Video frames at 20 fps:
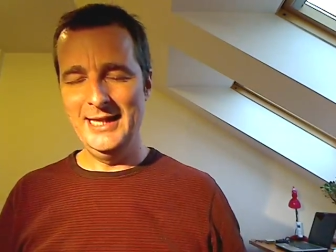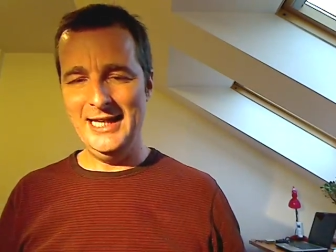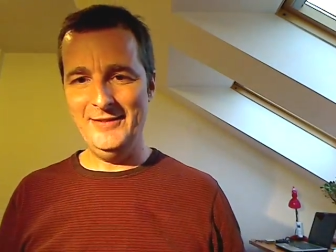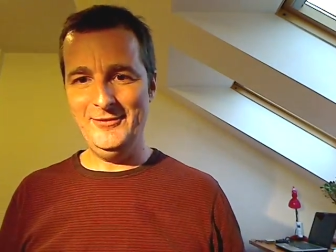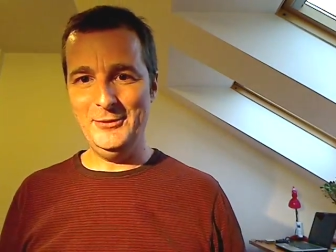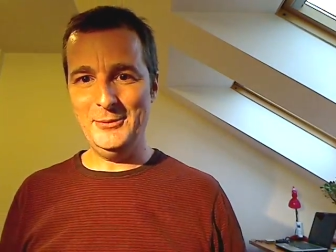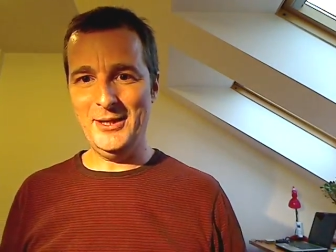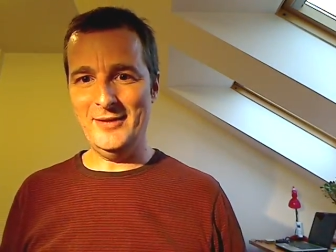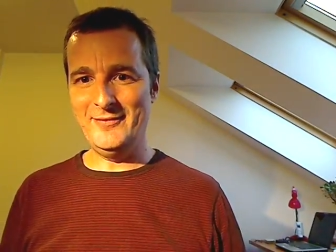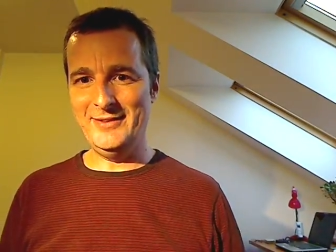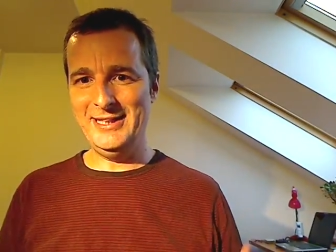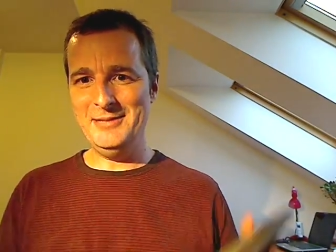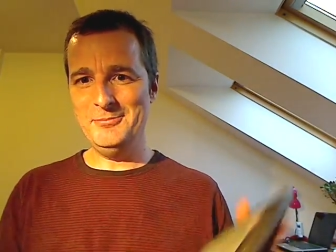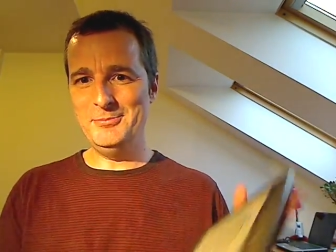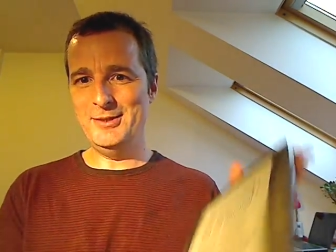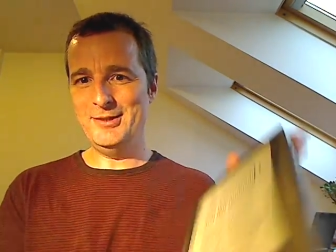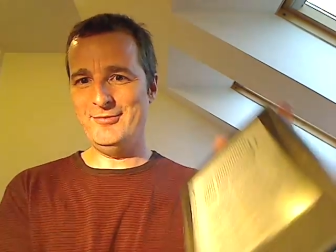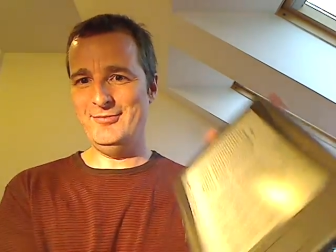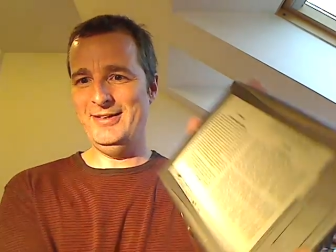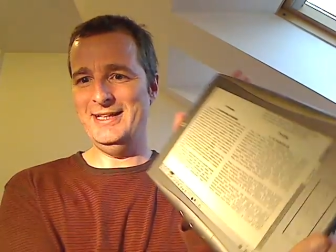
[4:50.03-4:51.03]
If you have an
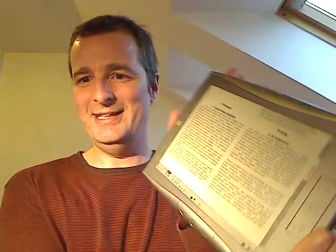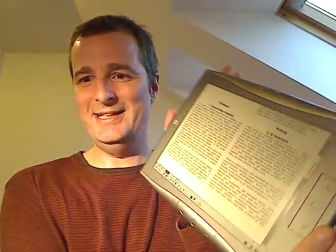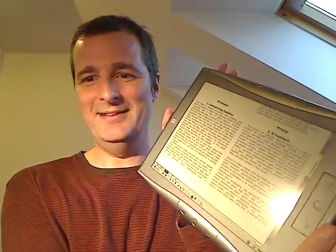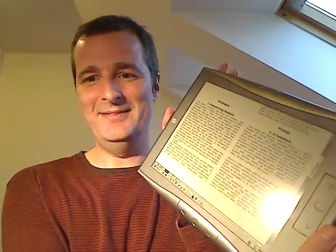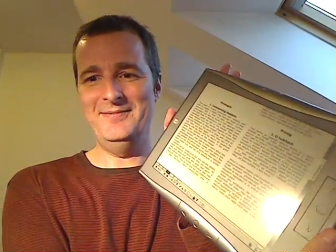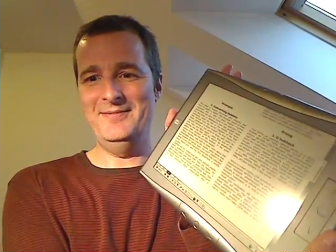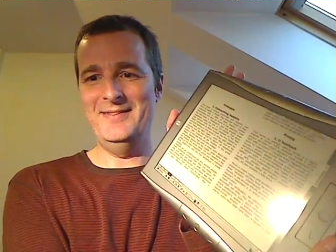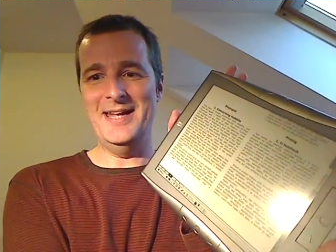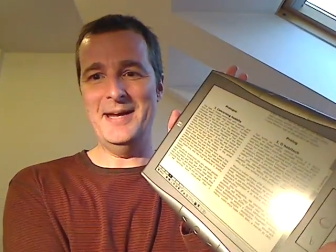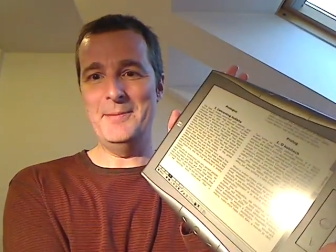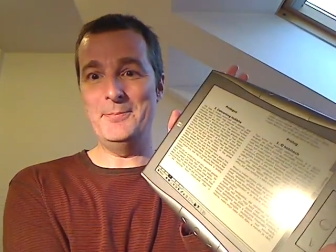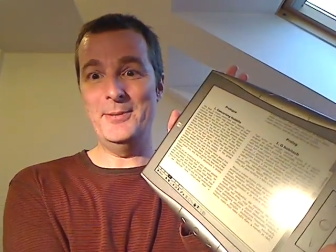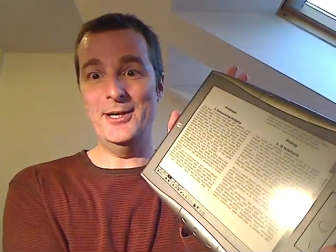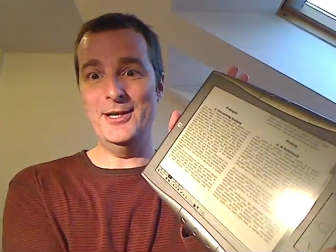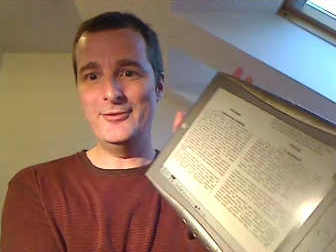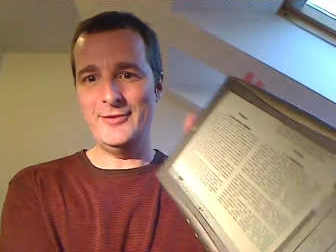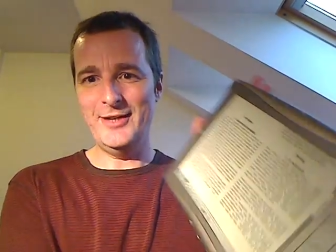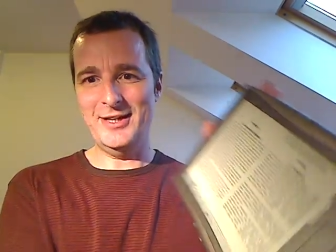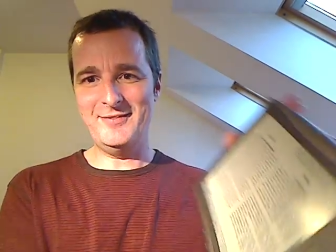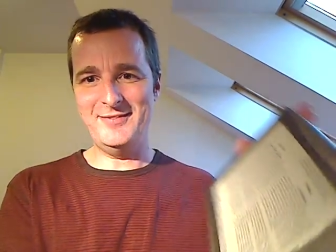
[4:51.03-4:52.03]
ebook reader, they're
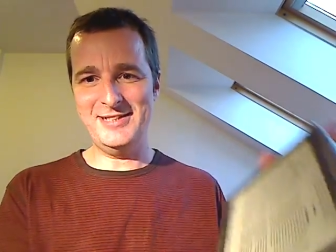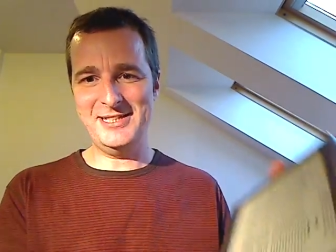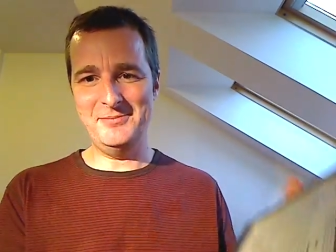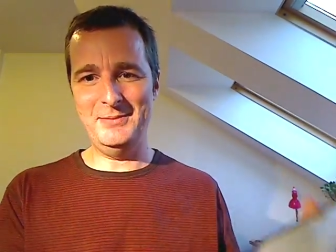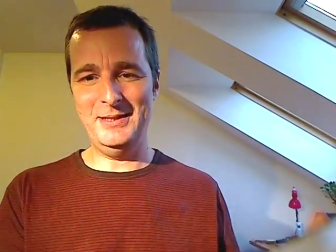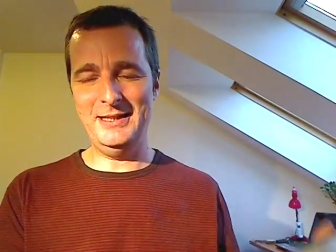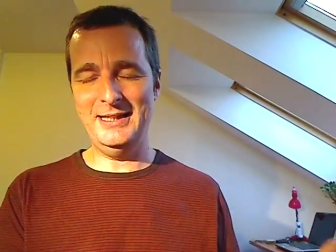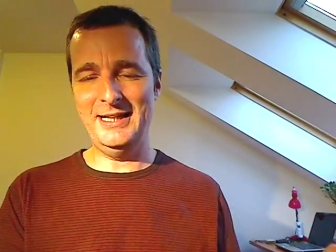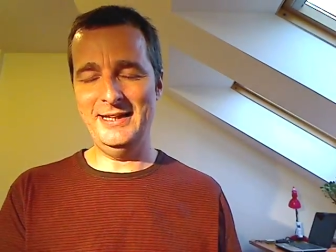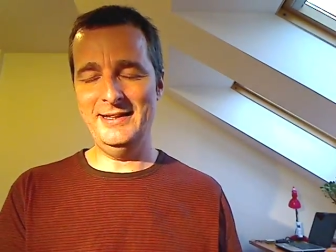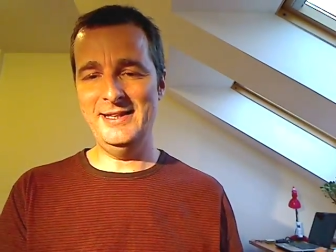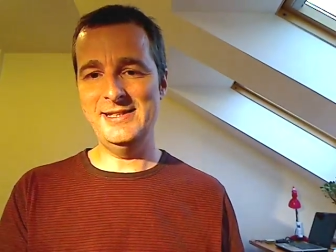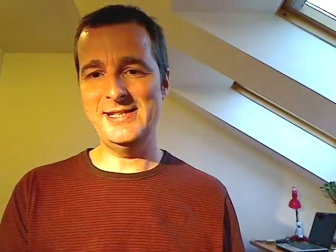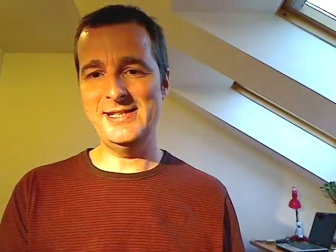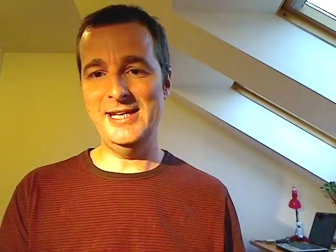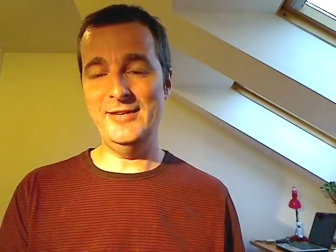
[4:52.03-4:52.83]
perfect for something like this.